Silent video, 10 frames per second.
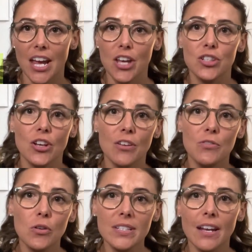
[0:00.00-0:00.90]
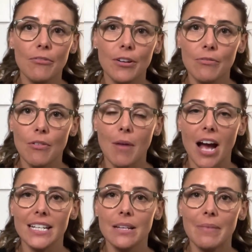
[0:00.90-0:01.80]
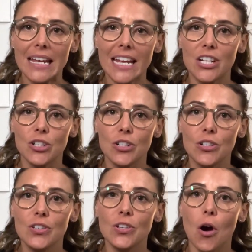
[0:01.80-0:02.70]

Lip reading: So if you're suffering from ITB issues,